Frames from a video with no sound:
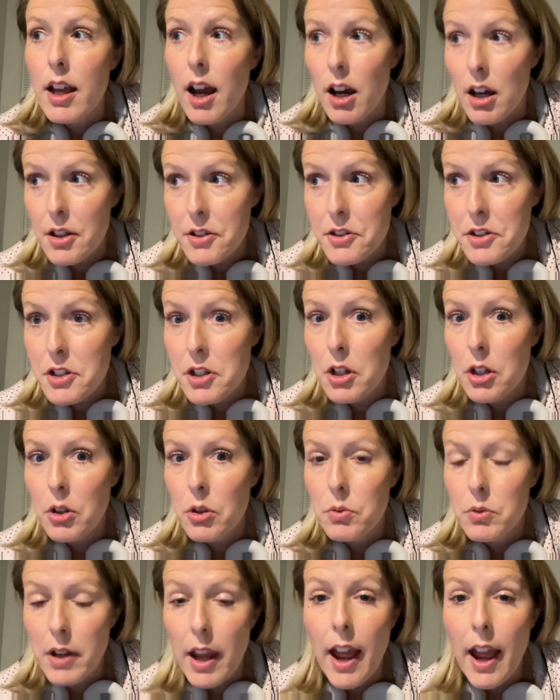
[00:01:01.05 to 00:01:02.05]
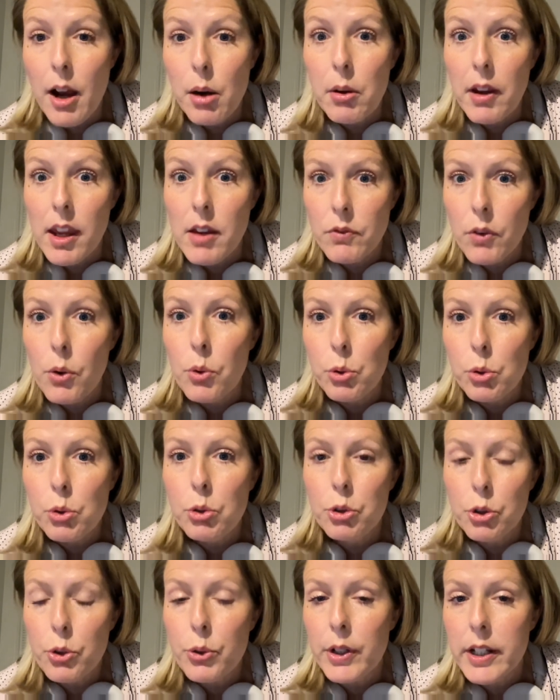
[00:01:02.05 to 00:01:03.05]
also now a vocal
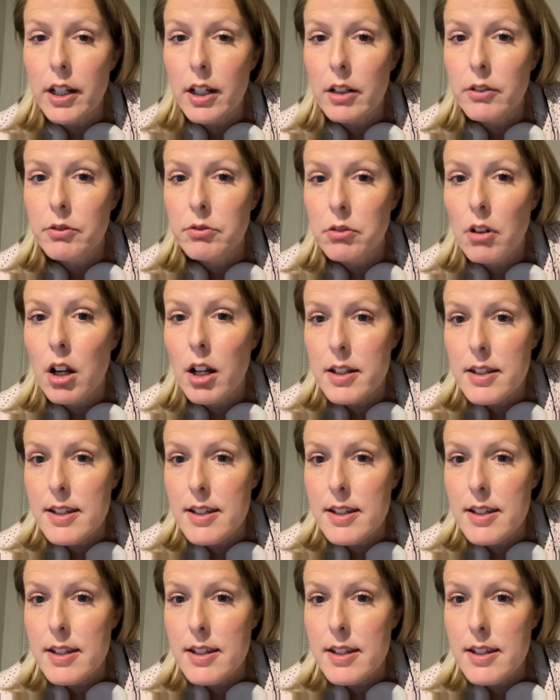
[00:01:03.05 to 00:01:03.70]
critic of Ron